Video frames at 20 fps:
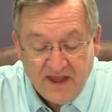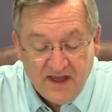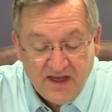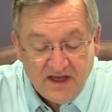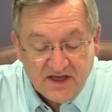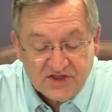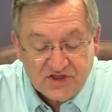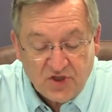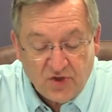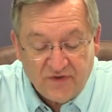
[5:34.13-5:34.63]

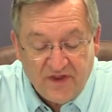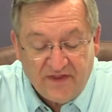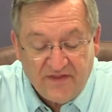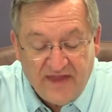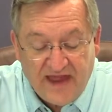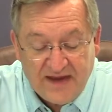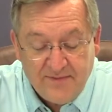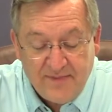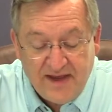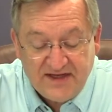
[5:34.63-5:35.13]
"so that
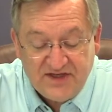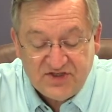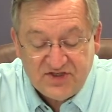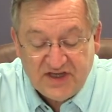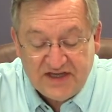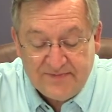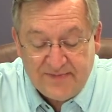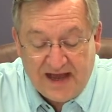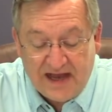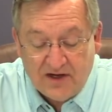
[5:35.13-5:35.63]
they may
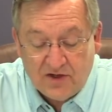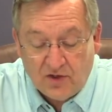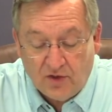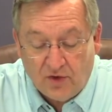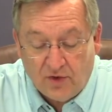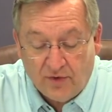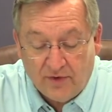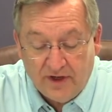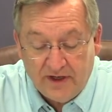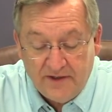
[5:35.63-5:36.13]
see my
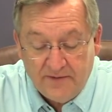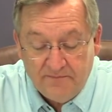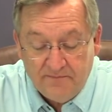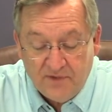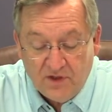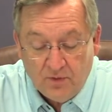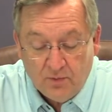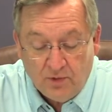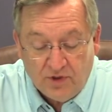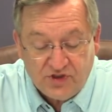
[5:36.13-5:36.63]
glory,
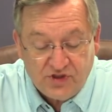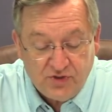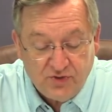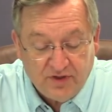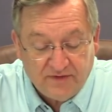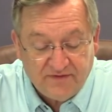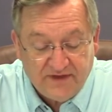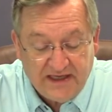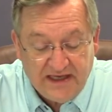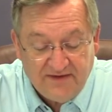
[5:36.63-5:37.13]
which you
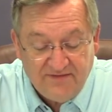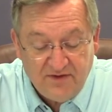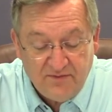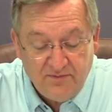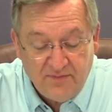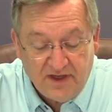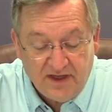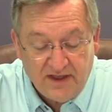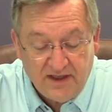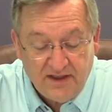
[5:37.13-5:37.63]
have given
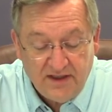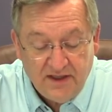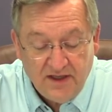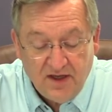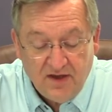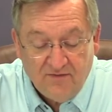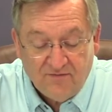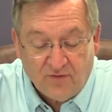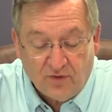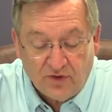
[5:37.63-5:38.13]
me,
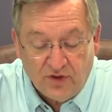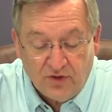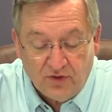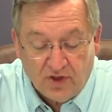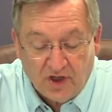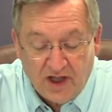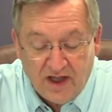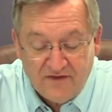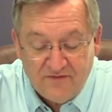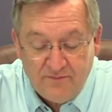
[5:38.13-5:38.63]
for you
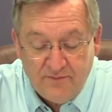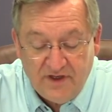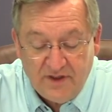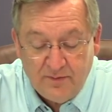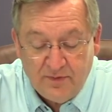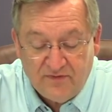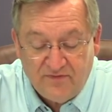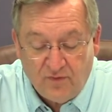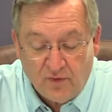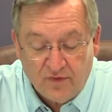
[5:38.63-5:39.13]
loved me
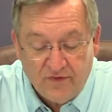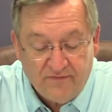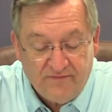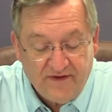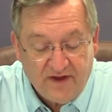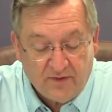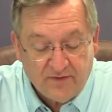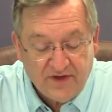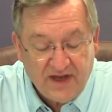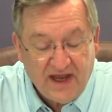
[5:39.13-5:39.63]
before the
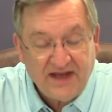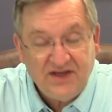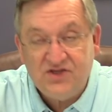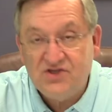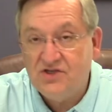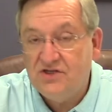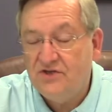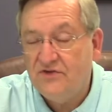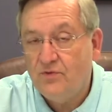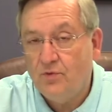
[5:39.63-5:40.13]

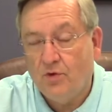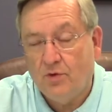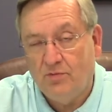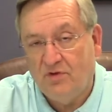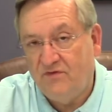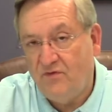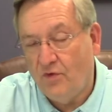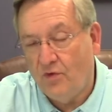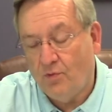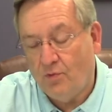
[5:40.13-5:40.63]
foundation of the world,"
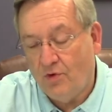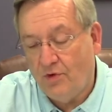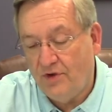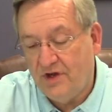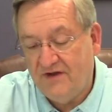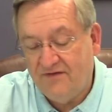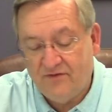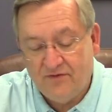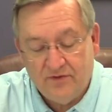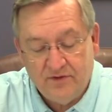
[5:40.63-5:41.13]
before the world
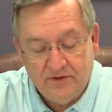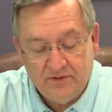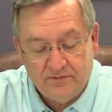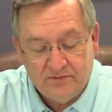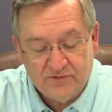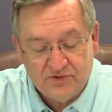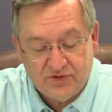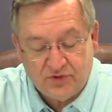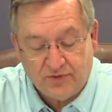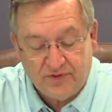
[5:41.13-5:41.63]
ever
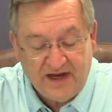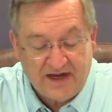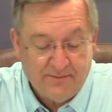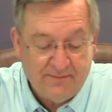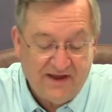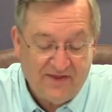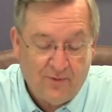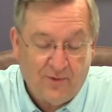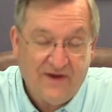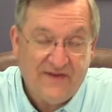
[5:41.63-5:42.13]
was created.
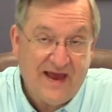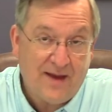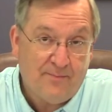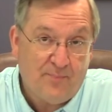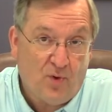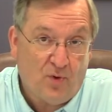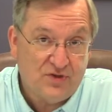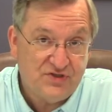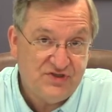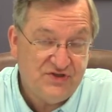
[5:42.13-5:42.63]
By the way, that
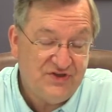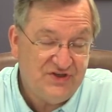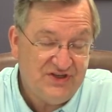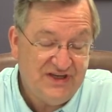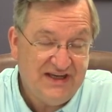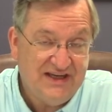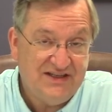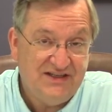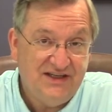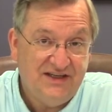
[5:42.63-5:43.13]
points to the
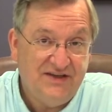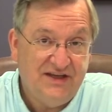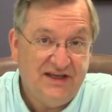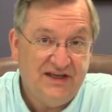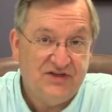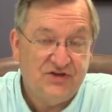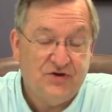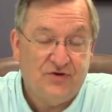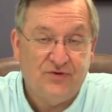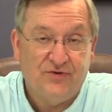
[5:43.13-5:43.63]
deity and the
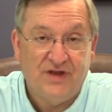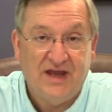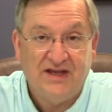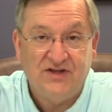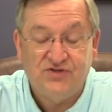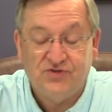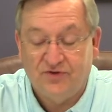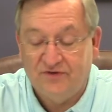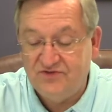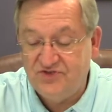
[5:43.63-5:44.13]
eternal
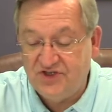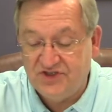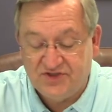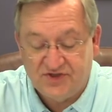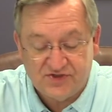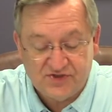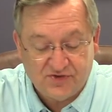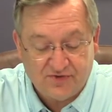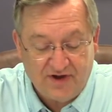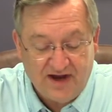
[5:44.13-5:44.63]
nature of
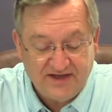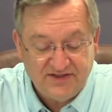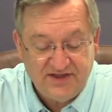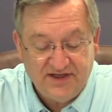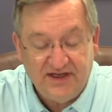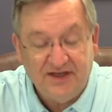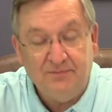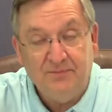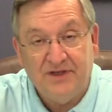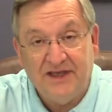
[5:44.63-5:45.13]
Jesus Christ. He
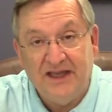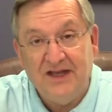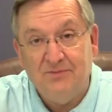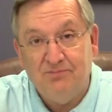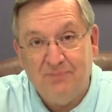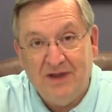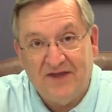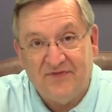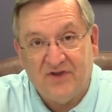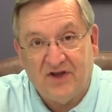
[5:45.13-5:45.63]
didn't begin at
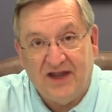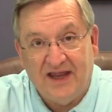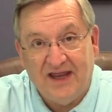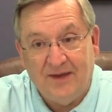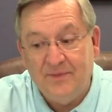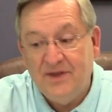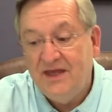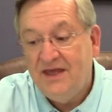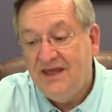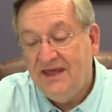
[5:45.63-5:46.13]

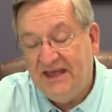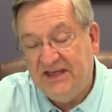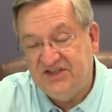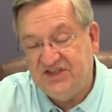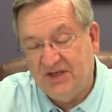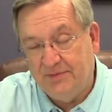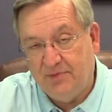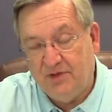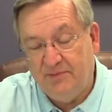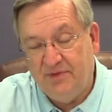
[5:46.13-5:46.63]
Bethlehem. He
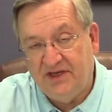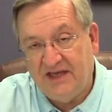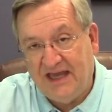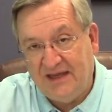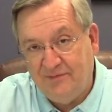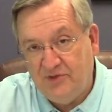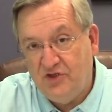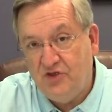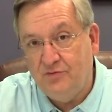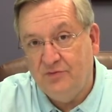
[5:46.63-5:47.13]
simply became
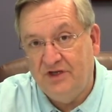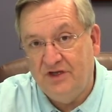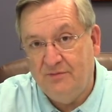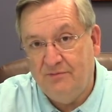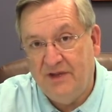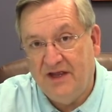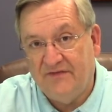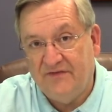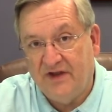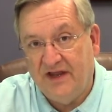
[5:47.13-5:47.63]
human at
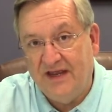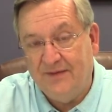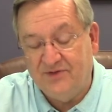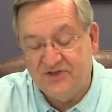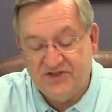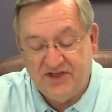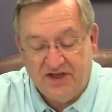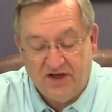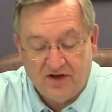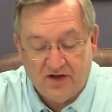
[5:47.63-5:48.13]
Bethlehem. It's
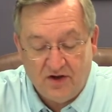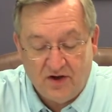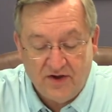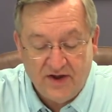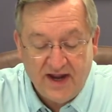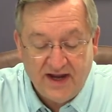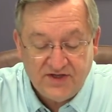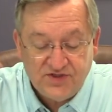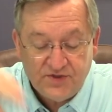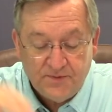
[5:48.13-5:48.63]
the
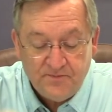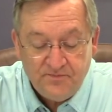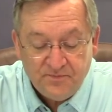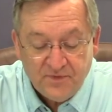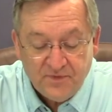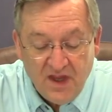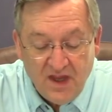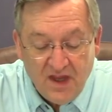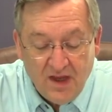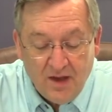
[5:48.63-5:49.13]
incarnation.
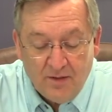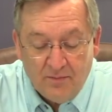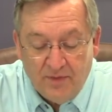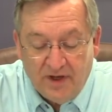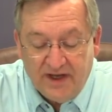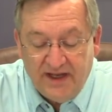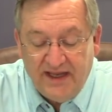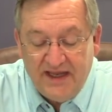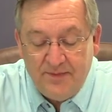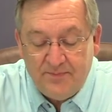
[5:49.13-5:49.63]

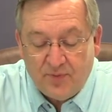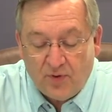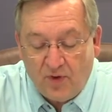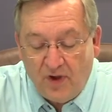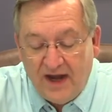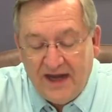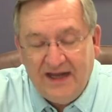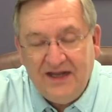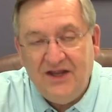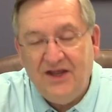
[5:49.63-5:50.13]
But he
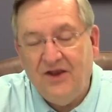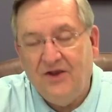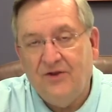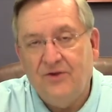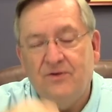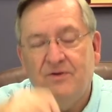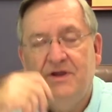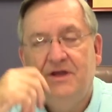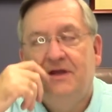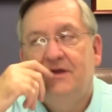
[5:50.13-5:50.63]
prayed
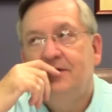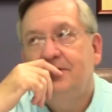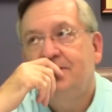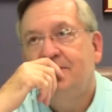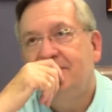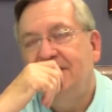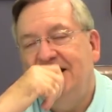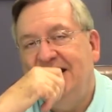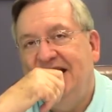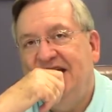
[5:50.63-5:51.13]
here
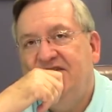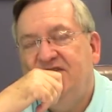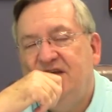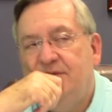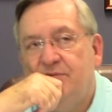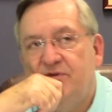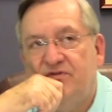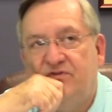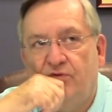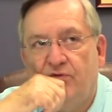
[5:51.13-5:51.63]
the evening
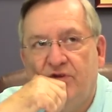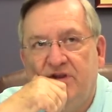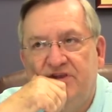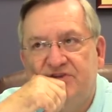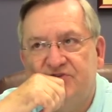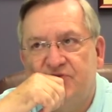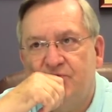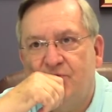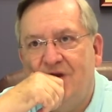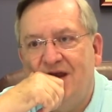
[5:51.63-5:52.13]
before
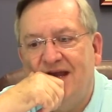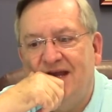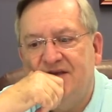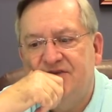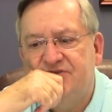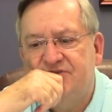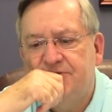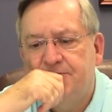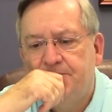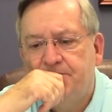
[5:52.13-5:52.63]
his
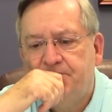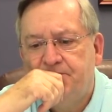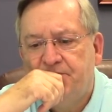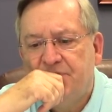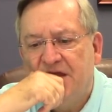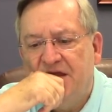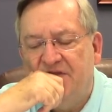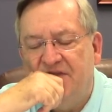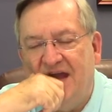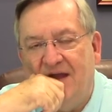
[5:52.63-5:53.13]
arrest,
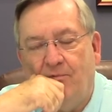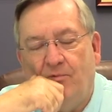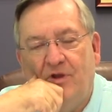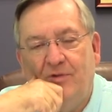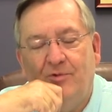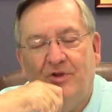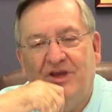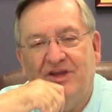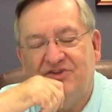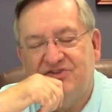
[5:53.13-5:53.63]
that we
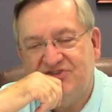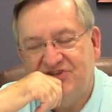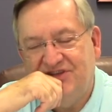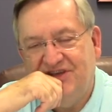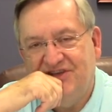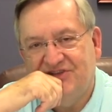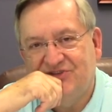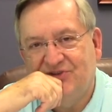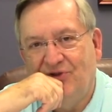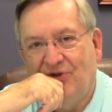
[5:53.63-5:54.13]
would get to see
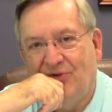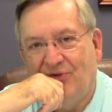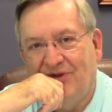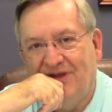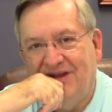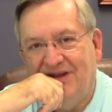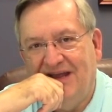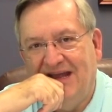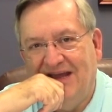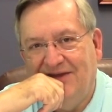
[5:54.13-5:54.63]
His glory
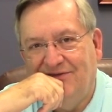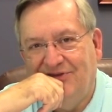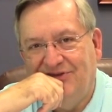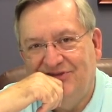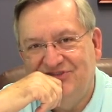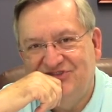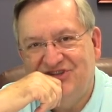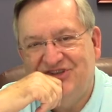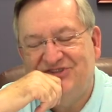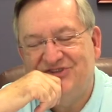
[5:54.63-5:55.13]
in heaven.
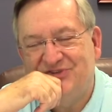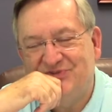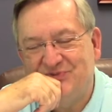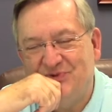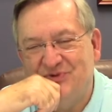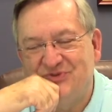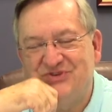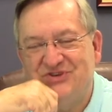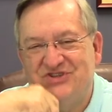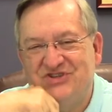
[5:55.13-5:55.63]
Jesus
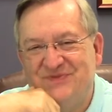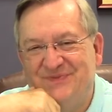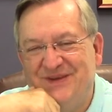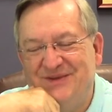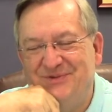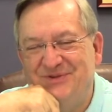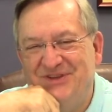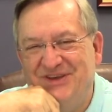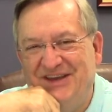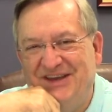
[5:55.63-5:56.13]
wants us to be
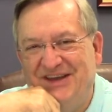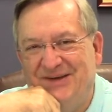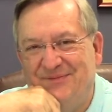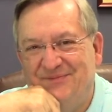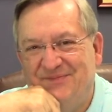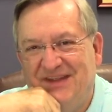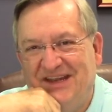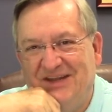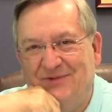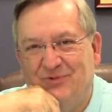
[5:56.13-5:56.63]
with Him,
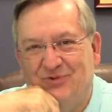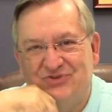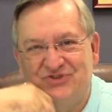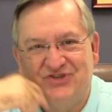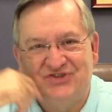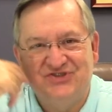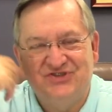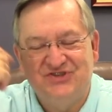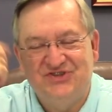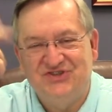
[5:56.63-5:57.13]
and He wants
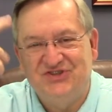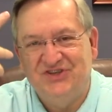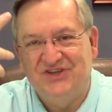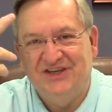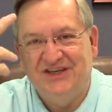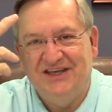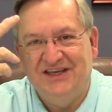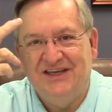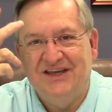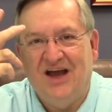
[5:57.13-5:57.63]
us to
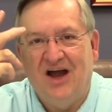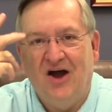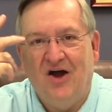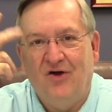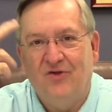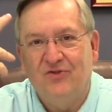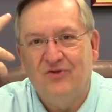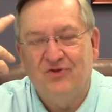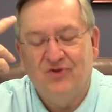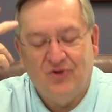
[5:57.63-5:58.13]
see
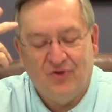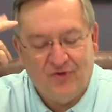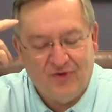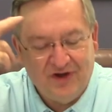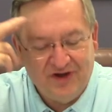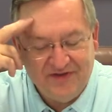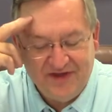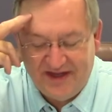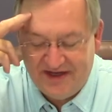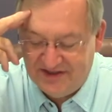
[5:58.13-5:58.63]
all the
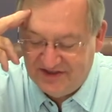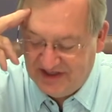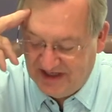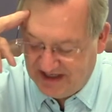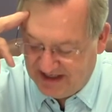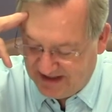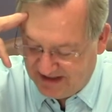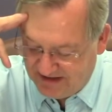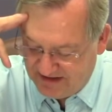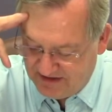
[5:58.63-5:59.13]
glory that is
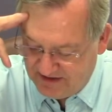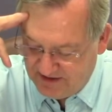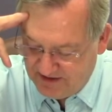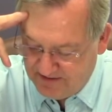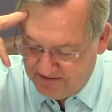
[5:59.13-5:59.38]
His.